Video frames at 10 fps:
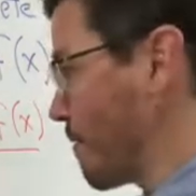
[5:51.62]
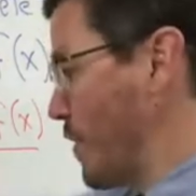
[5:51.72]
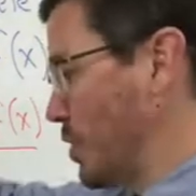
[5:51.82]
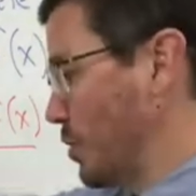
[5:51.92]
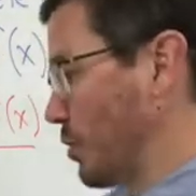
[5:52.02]

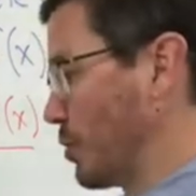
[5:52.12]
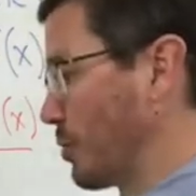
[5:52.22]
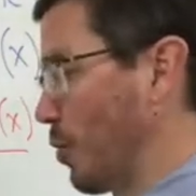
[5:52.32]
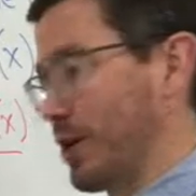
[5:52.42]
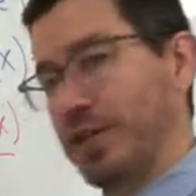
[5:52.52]
So you can do some
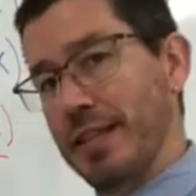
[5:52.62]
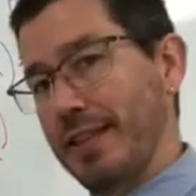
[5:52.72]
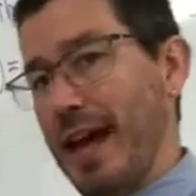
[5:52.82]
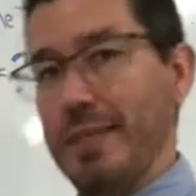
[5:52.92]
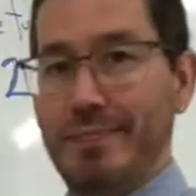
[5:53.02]
questions like
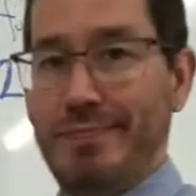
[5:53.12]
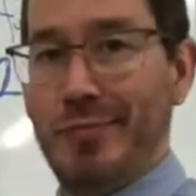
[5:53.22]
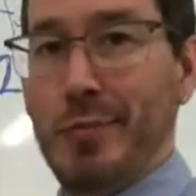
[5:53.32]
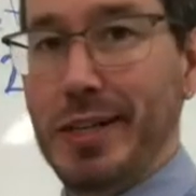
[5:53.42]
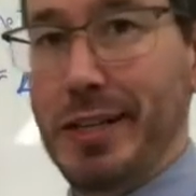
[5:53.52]
that.
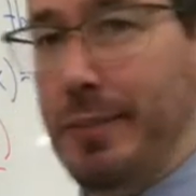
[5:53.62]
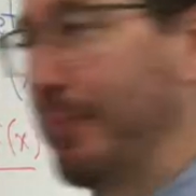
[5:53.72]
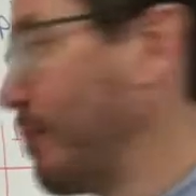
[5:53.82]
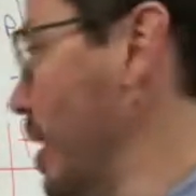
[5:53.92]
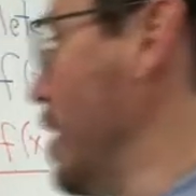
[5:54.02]
No big deal.
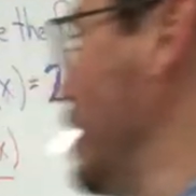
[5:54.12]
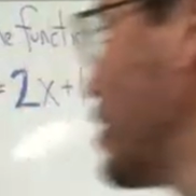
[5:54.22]
Let's